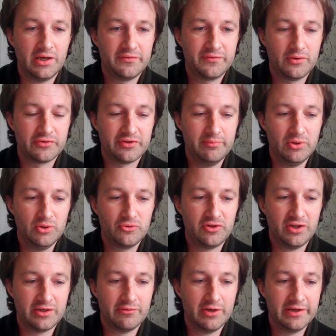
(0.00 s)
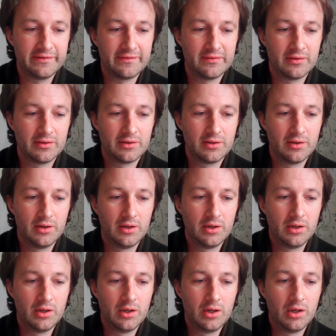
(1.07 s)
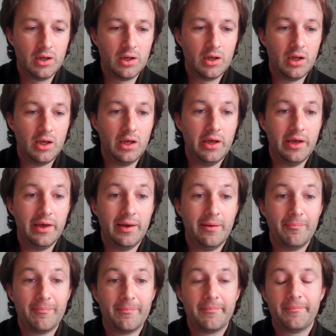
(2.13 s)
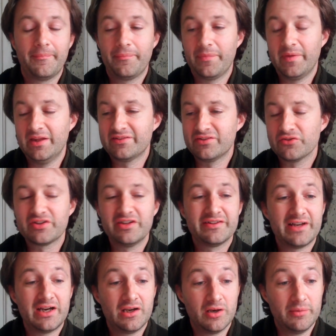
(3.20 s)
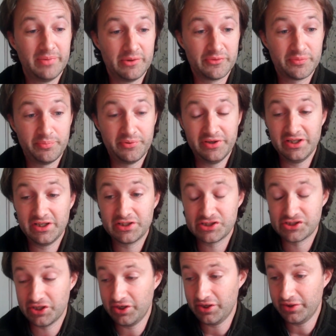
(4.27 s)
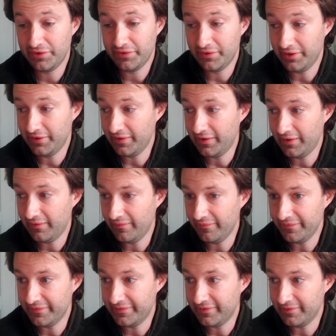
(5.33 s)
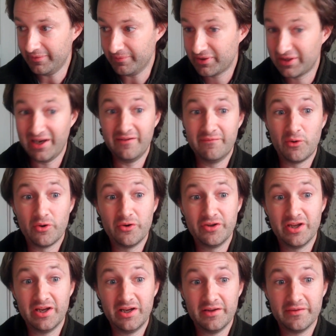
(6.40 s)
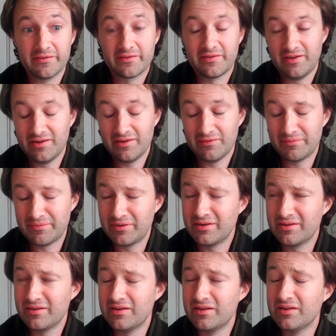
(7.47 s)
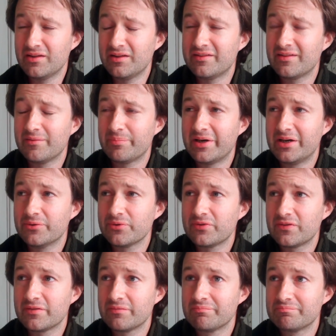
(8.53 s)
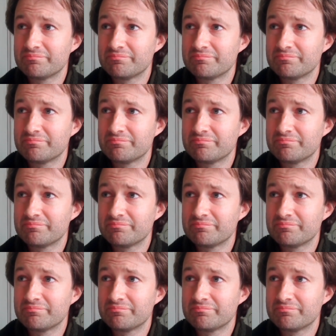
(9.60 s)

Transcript: I forgot the music right um, it's not entirely about prediction and uh, clairvoyance it, it, it's about